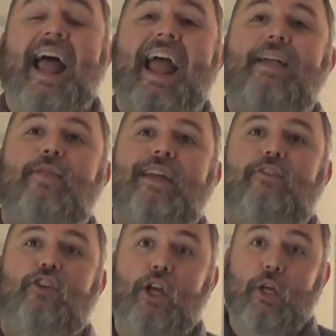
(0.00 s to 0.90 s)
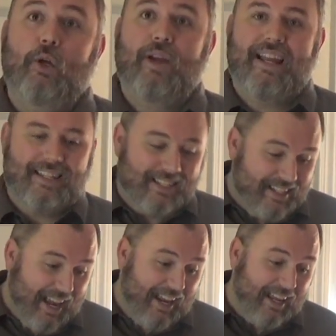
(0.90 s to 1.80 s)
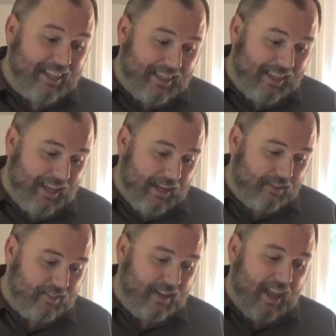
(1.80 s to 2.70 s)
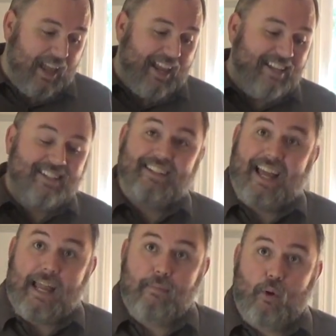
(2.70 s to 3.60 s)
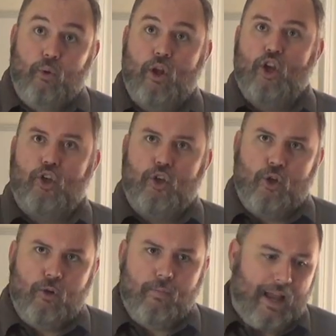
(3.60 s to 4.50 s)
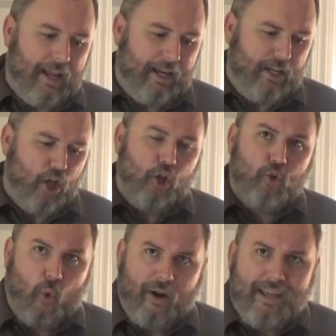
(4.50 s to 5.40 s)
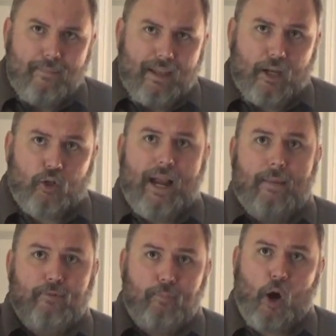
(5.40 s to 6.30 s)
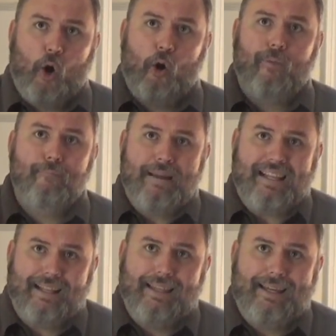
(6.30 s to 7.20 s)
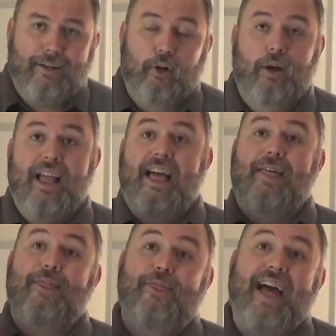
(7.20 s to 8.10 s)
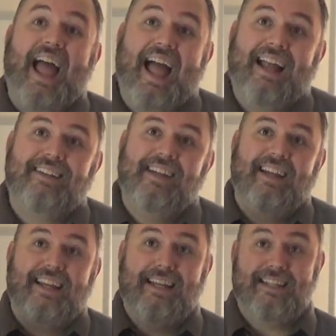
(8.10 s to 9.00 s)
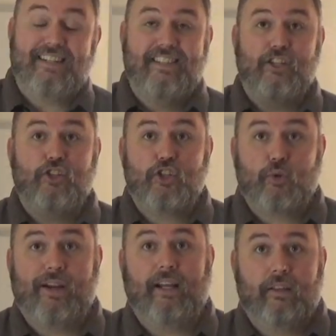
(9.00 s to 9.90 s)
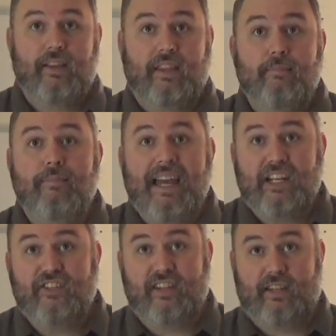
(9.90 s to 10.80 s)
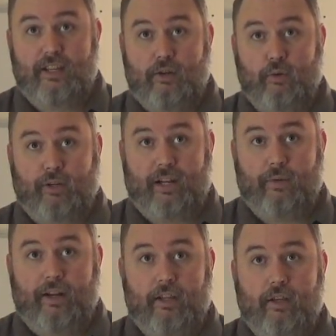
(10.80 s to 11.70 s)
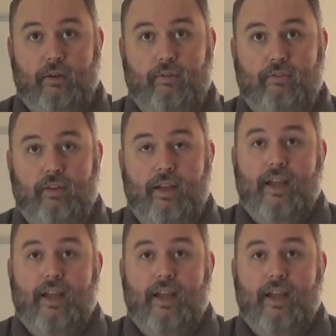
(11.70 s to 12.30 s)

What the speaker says: And then two, it's saying this is labeled Nubain 20 milligrams per milliliter. That is the strength of the medicine that you are getting ready to use.